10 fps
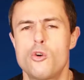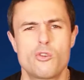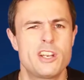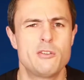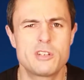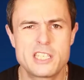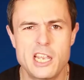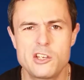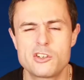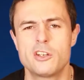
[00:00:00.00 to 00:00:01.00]
or an
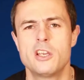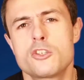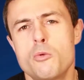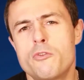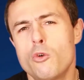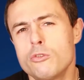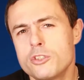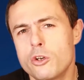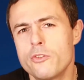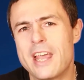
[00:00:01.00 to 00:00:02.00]
irritation? So we've
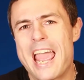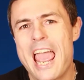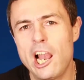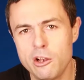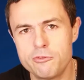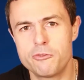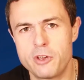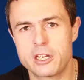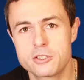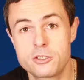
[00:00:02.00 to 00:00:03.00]
also got the health
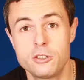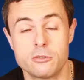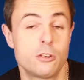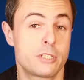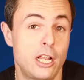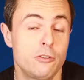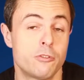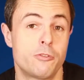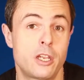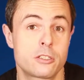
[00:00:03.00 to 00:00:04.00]
effects too. Those health
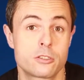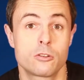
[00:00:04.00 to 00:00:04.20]
effects